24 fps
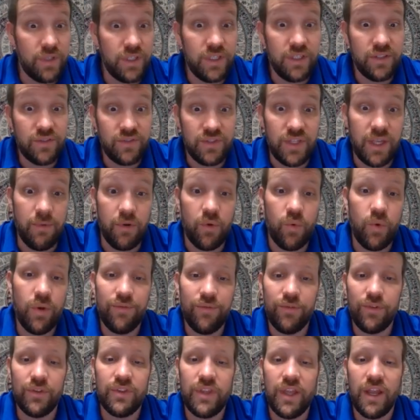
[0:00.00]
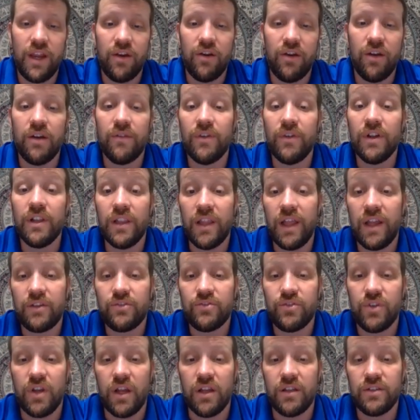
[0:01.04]
the same equivalent there of
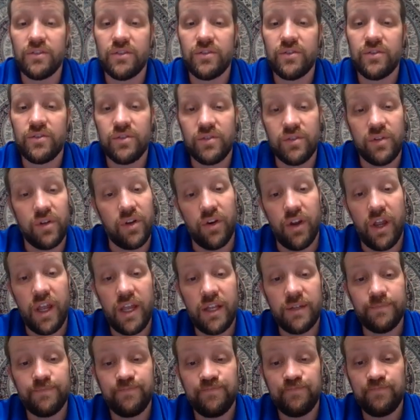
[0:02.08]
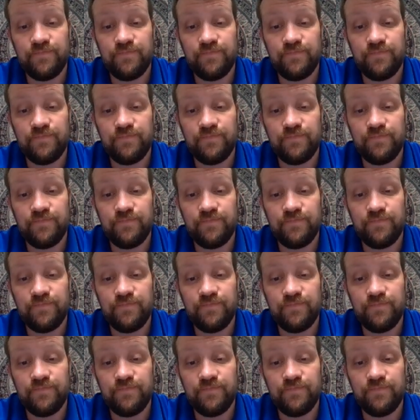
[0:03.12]
electrons. All right?